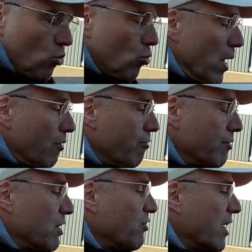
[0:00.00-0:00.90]

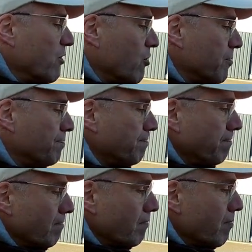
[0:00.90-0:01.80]
12-15 seconds.
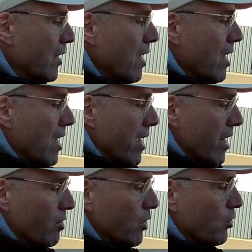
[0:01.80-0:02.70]

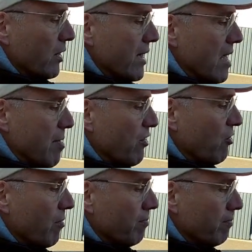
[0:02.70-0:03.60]
I switch on the EMS,